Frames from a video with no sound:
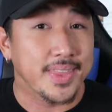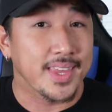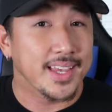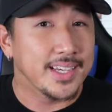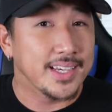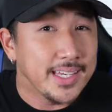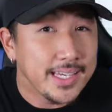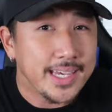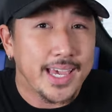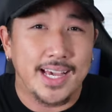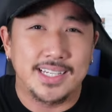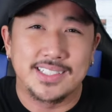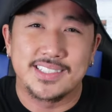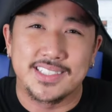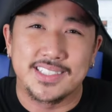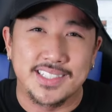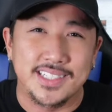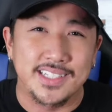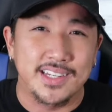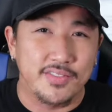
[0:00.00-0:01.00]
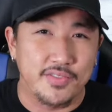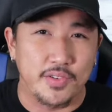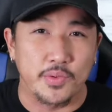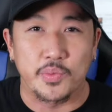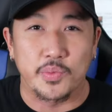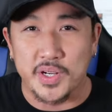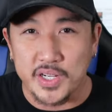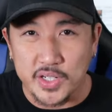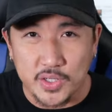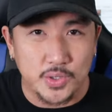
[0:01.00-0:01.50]
He has just a
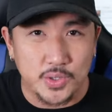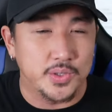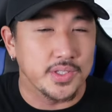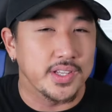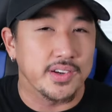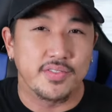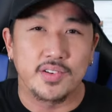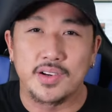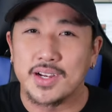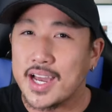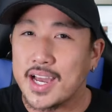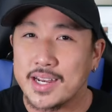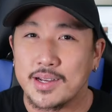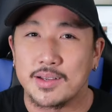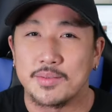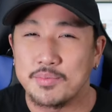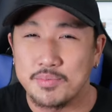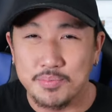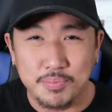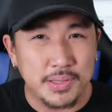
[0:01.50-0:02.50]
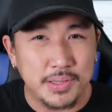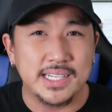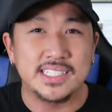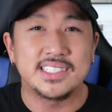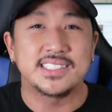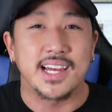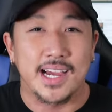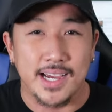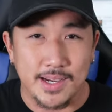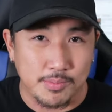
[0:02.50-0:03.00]
different wrinkle, different kind of play
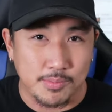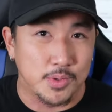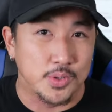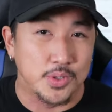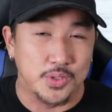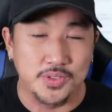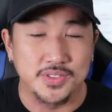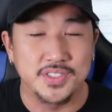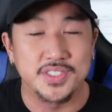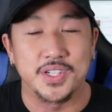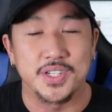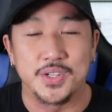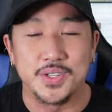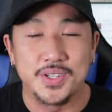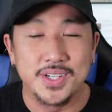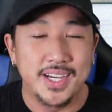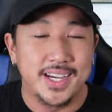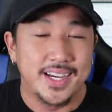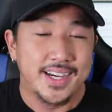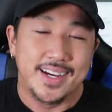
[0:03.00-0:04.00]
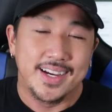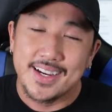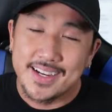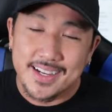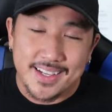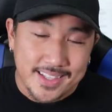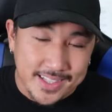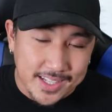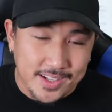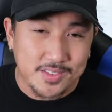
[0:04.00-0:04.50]
style mold. So
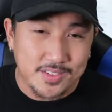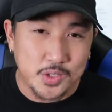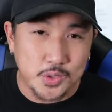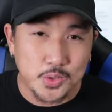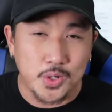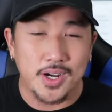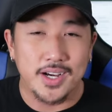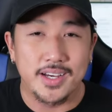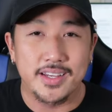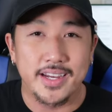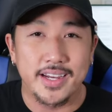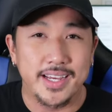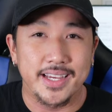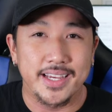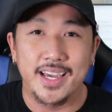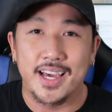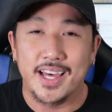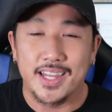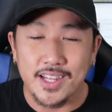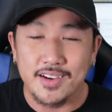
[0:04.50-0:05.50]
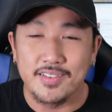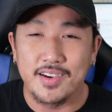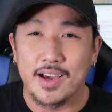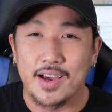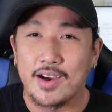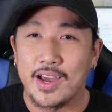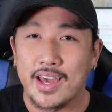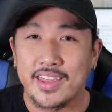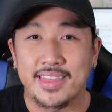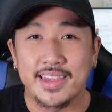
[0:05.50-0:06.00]
love Jrue. I love
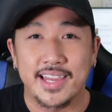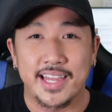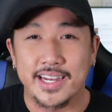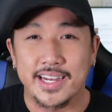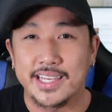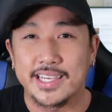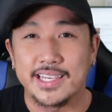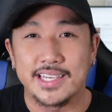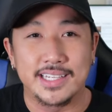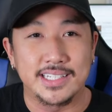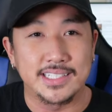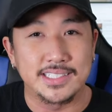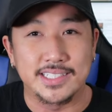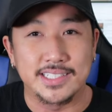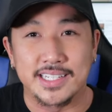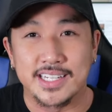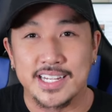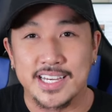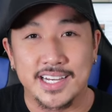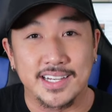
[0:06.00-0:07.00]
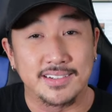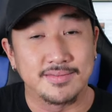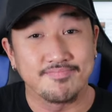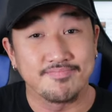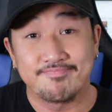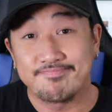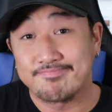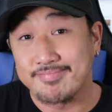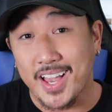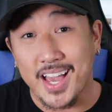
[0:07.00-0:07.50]
how athletic he is, and
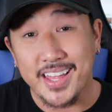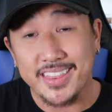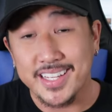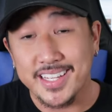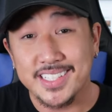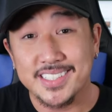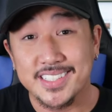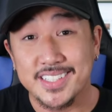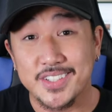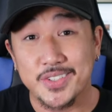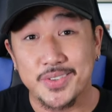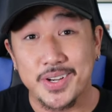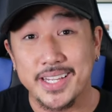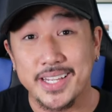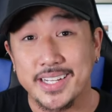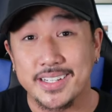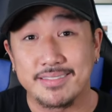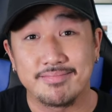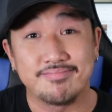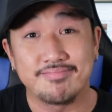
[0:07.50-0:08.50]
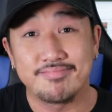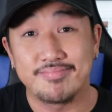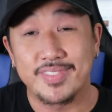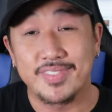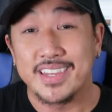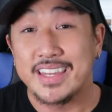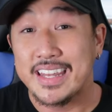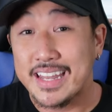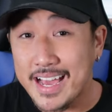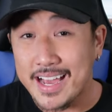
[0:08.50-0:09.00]
I think he's underrated.
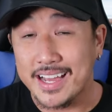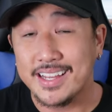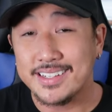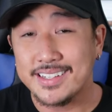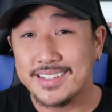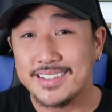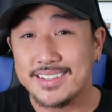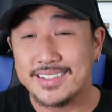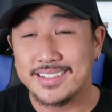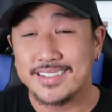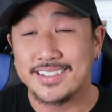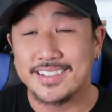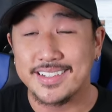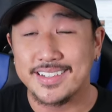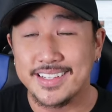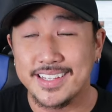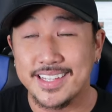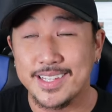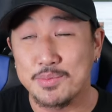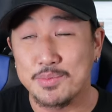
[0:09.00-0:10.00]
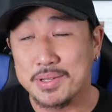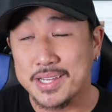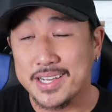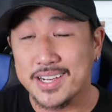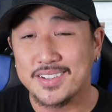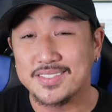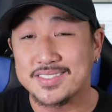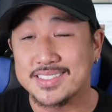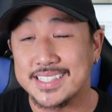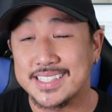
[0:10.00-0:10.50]
Not in the
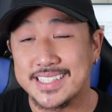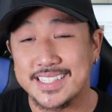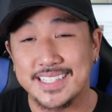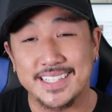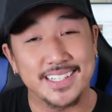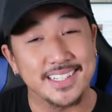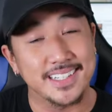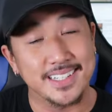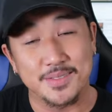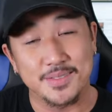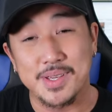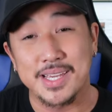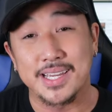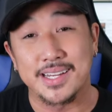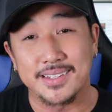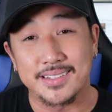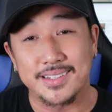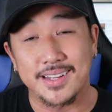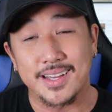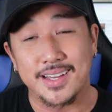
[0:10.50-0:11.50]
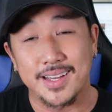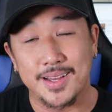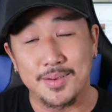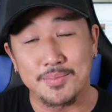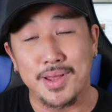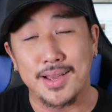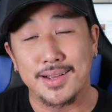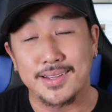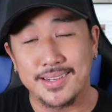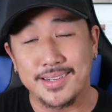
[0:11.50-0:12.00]
playoffs, like, man,
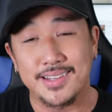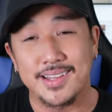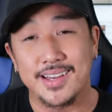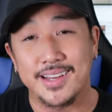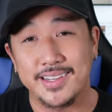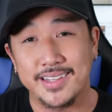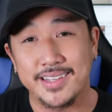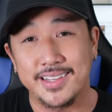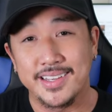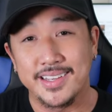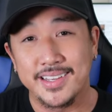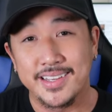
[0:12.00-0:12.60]
I'm not going to lie.